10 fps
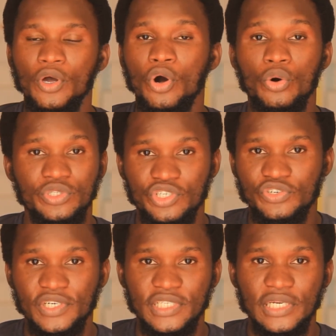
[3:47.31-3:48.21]
all the
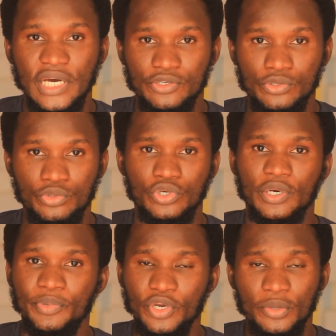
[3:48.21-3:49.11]
stress and hassle. You
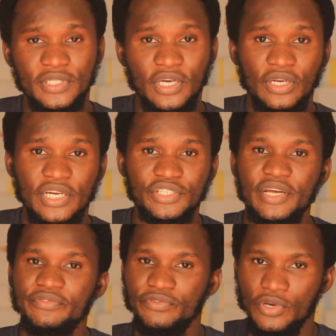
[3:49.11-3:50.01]
can pick up the second hard
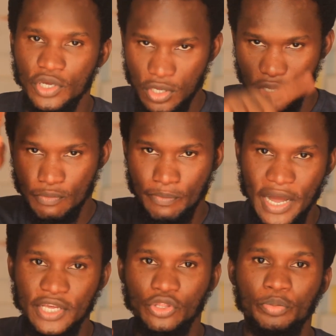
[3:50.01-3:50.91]
drive,
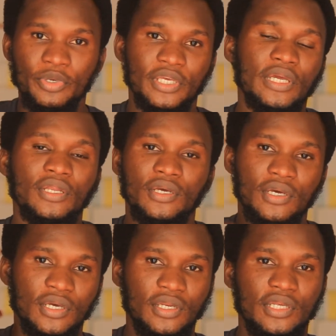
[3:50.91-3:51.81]
back it up again,
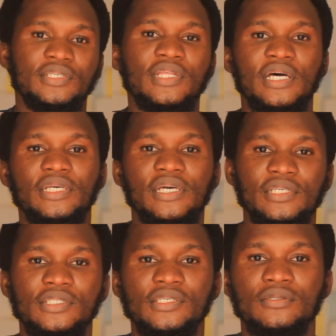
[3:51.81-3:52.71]
then start
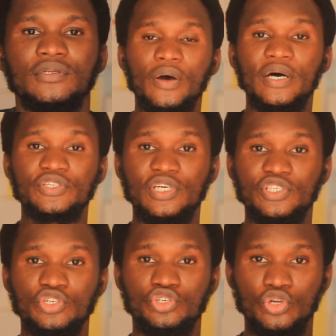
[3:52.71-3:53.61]
editing. Now, as soon as
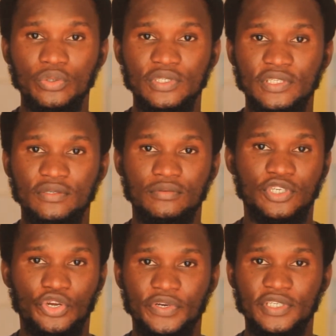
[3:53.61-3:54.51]
you're done
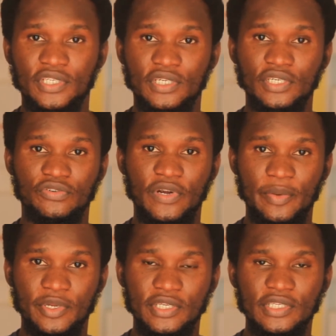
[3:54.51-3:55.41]
securing it in the
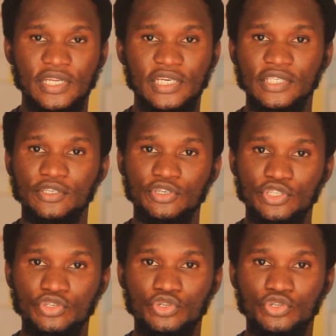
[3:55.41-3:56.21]
right place, the next thing you need to